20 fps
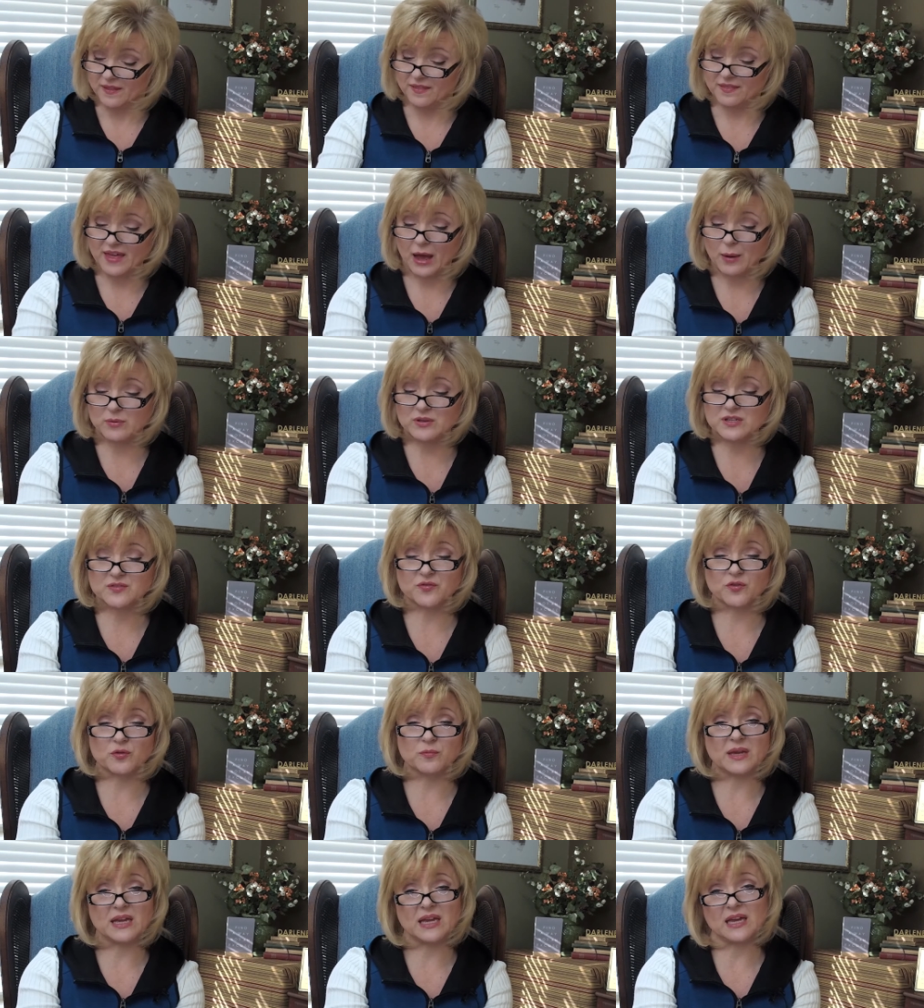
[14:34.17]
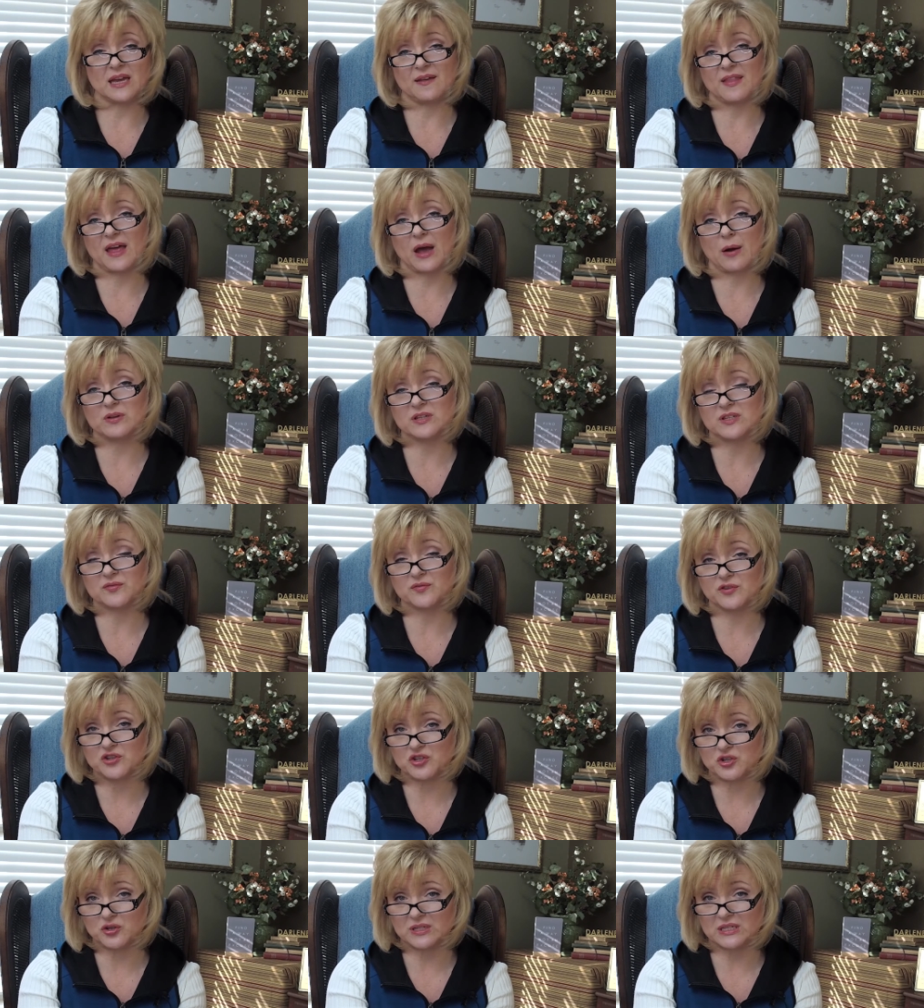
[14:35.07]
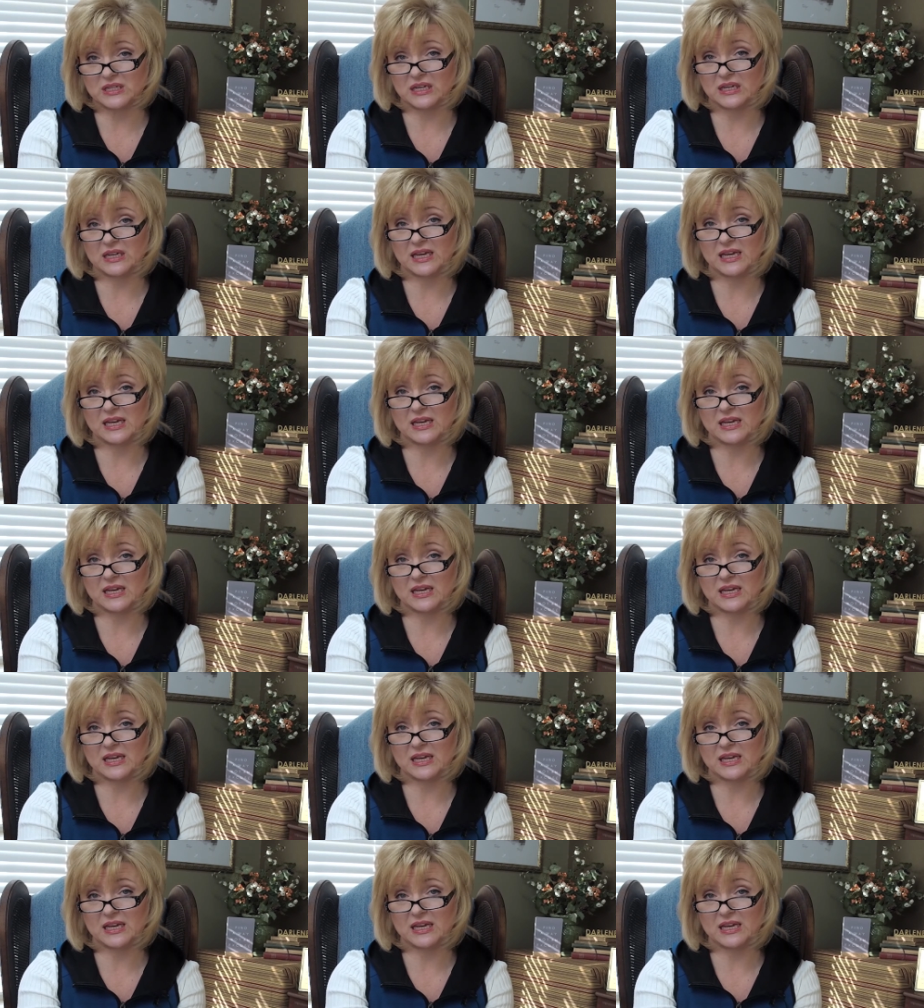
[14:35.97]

that was for me, and that was for juicing.